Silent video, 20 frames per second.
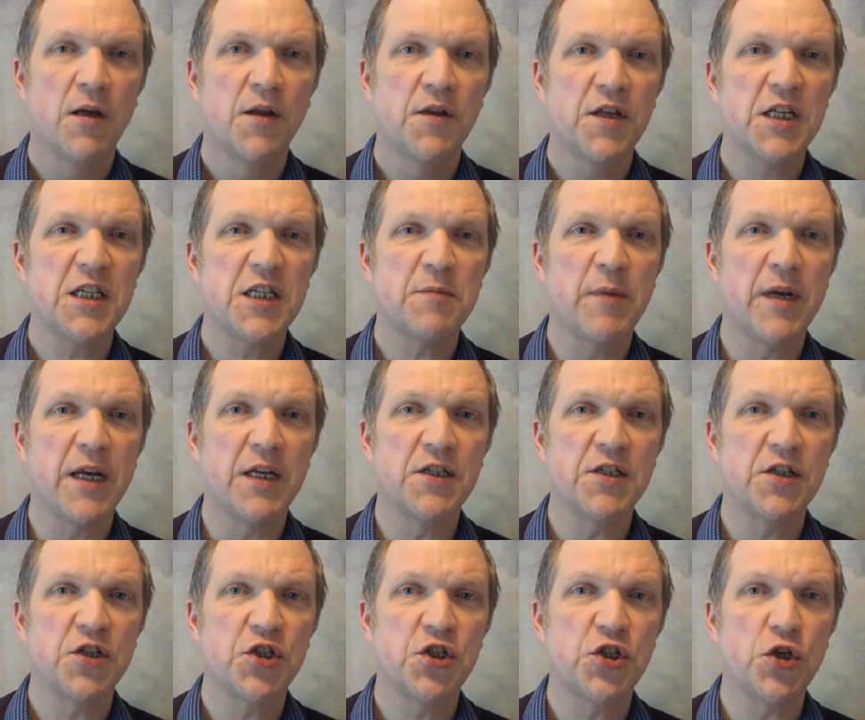This
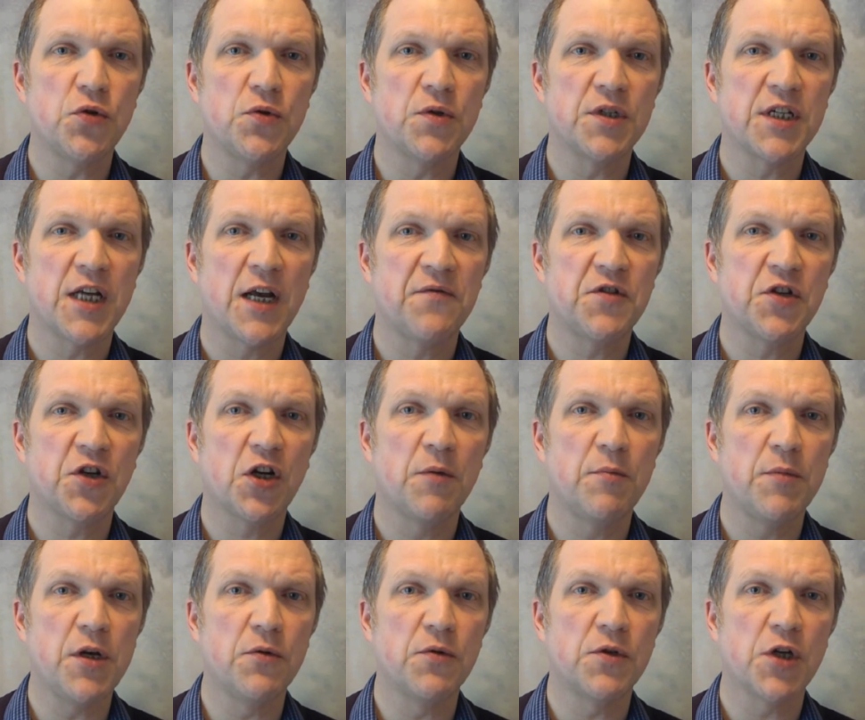means students have to
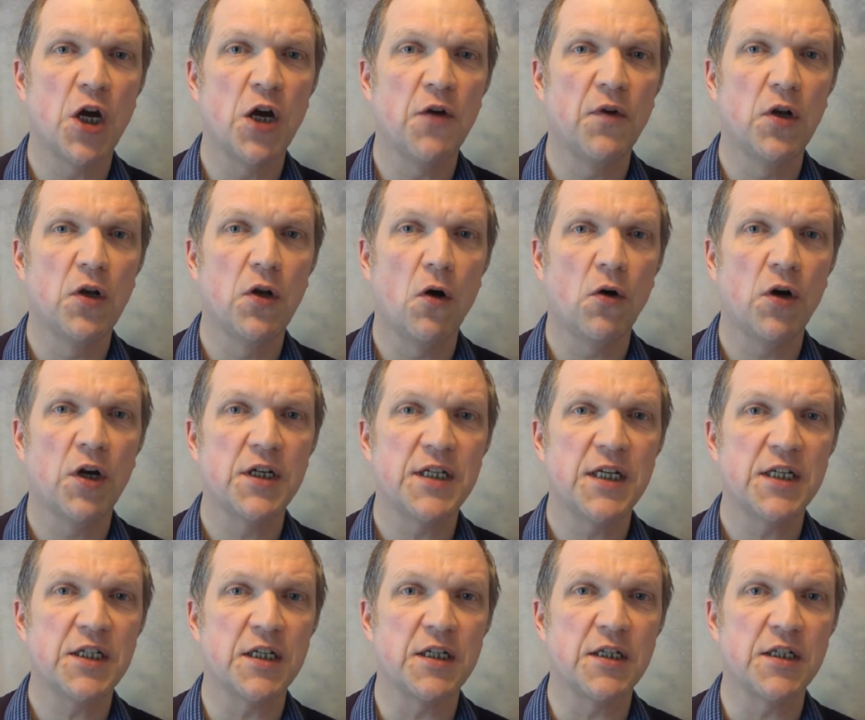commute over longer
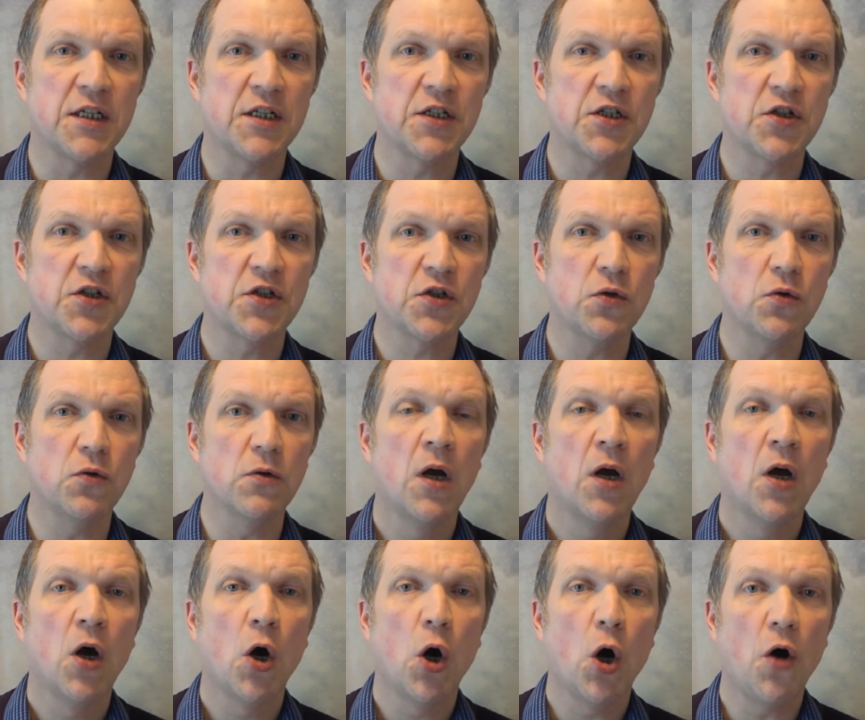distances to school,
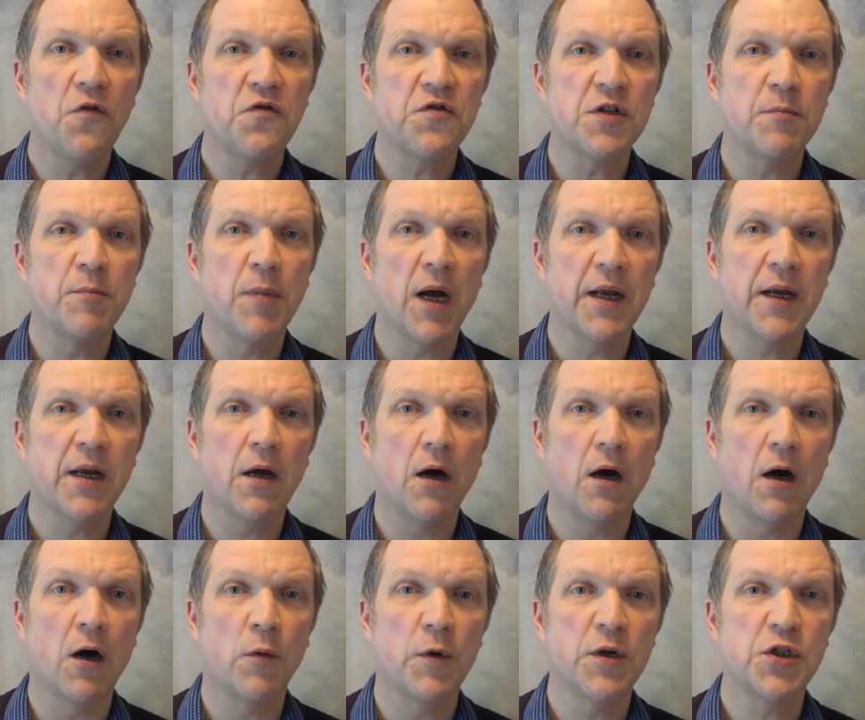often by
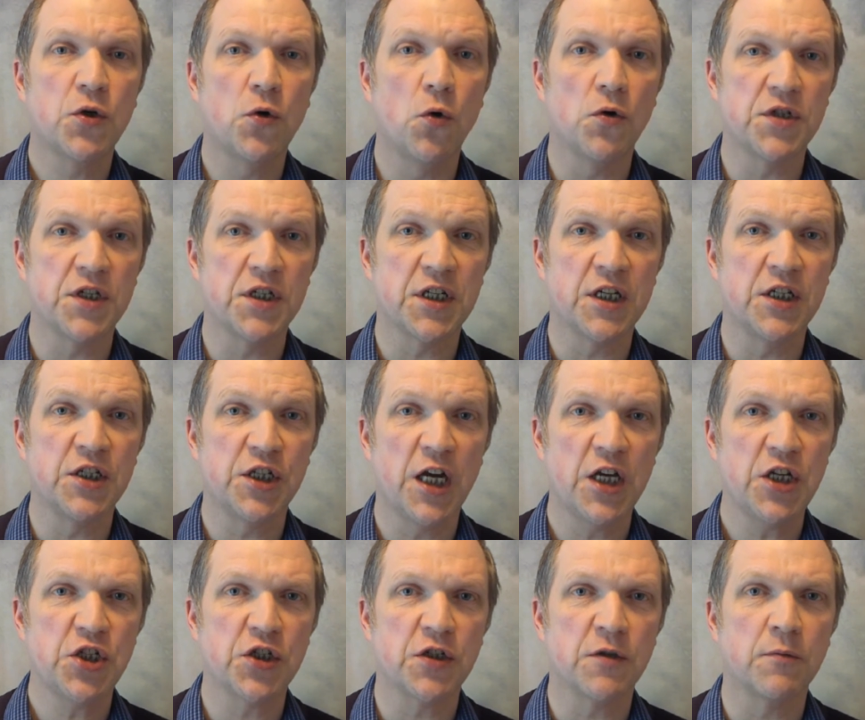car, which causes
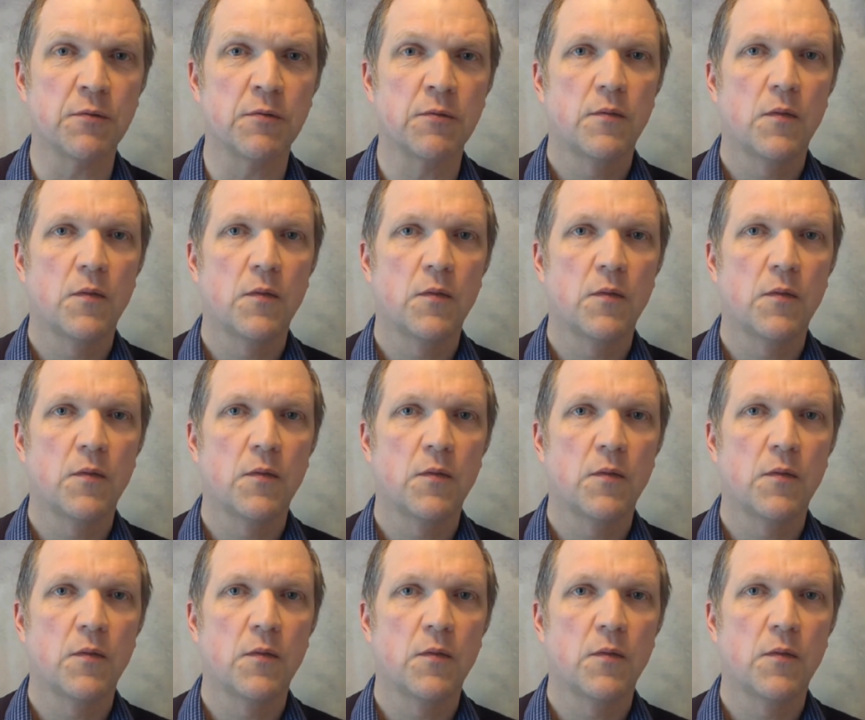congestion.